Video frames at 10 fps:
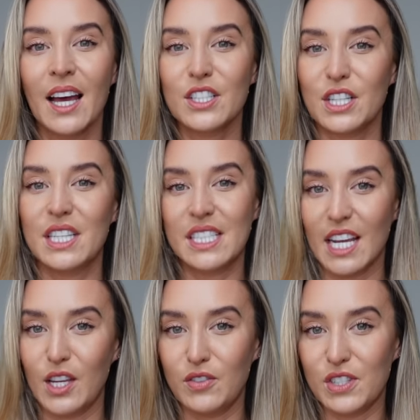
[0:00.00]
to the day
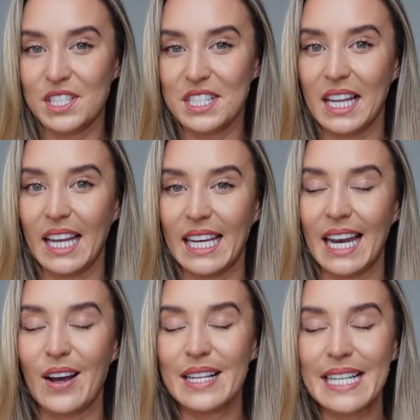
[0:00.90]
you've just seen,
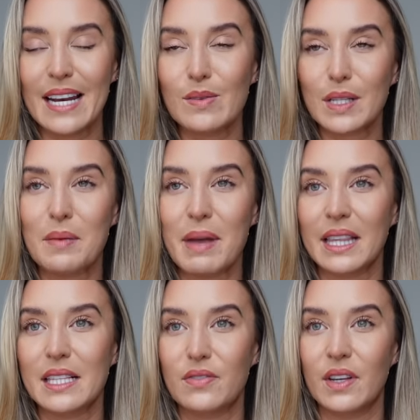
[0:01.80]
and I said I was going to make
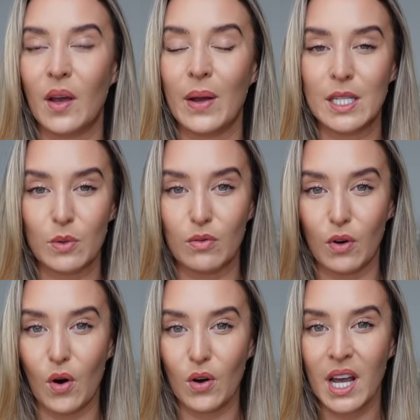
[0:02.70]
this video into a
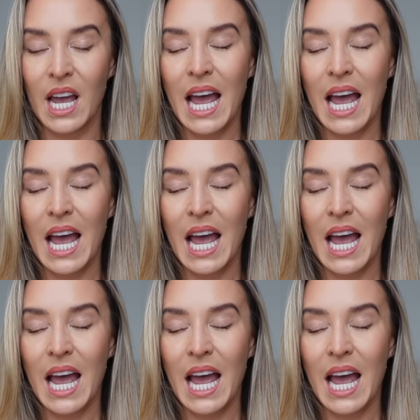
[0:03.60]
vlog,